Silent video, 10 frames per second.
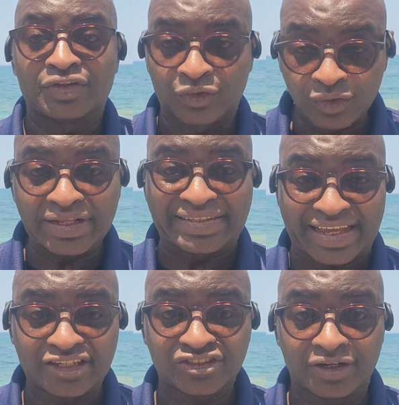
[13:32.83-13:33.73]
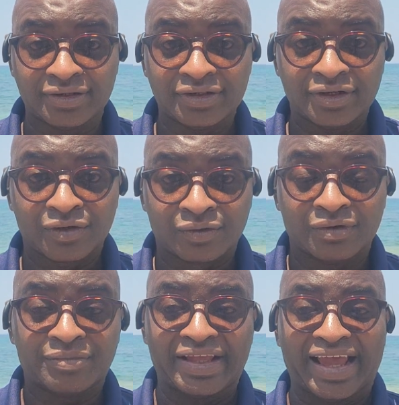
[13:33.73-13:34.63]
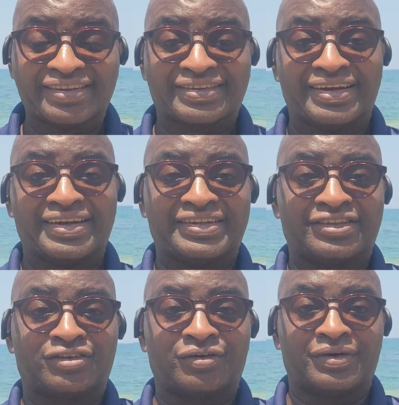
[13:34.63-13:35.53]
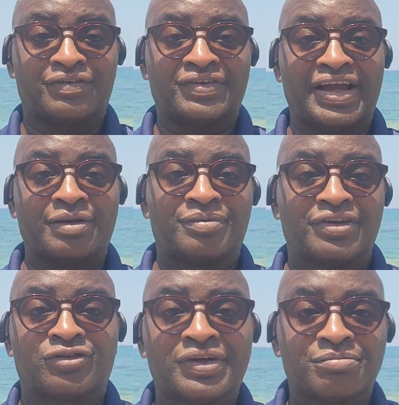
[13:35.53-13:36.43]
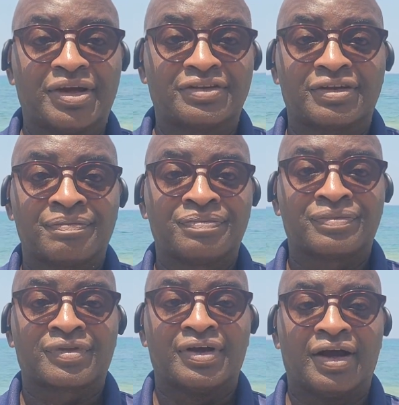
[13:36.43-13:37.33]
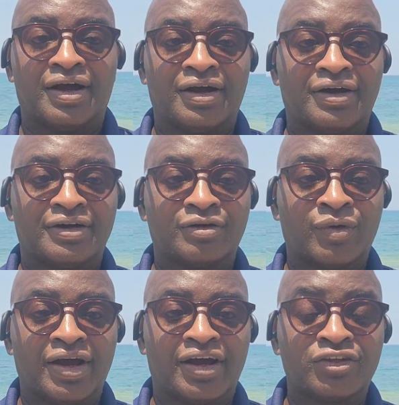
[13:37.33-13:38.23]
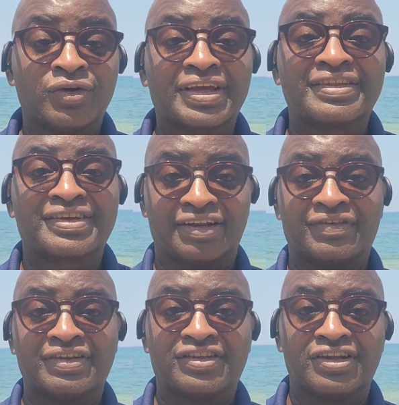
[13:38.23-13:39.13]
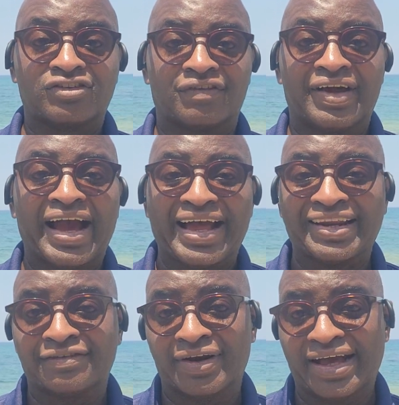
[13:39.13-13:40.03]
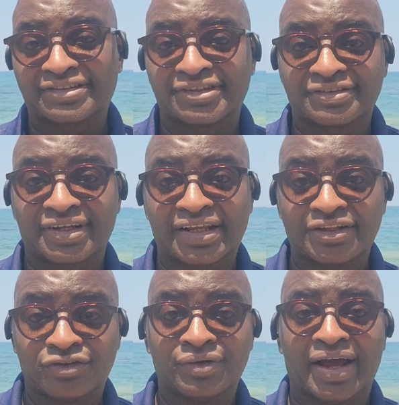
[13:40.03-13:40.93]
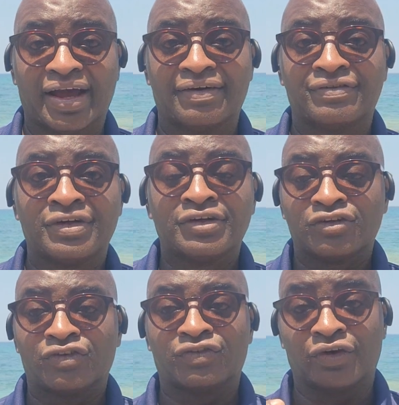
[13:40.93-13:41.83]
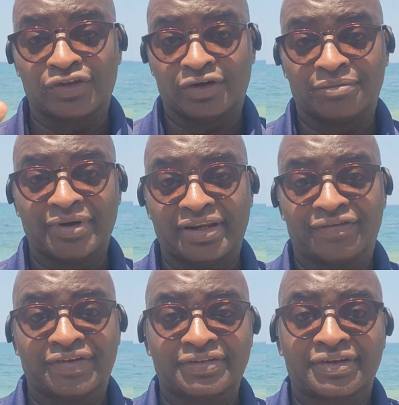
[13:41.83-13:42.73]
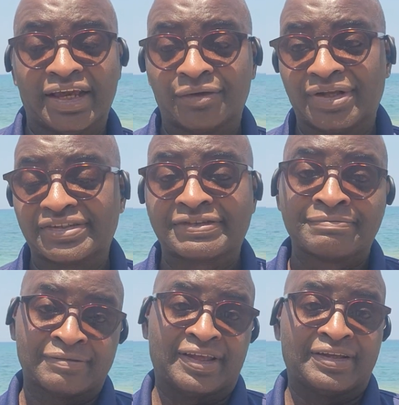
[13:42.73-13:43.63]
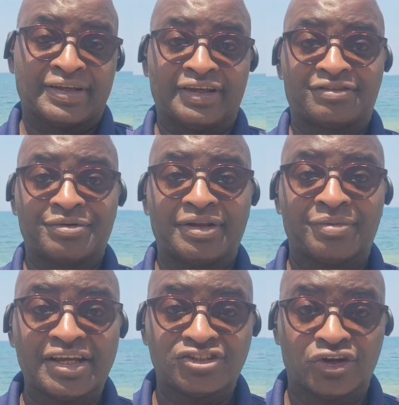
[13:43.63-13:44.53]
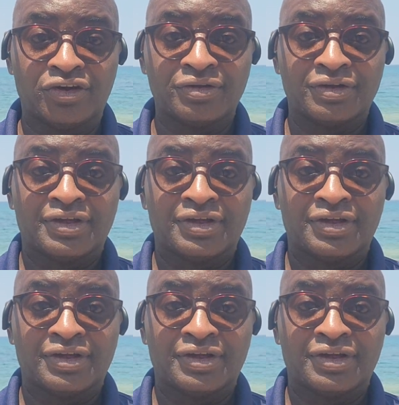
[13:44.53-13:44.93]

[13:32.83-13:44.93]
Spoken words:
good intention will be escalated to a VIP treatment, where you can take advantage of a high level access that I do have for your benefit. Anyways, it's been a pleasure.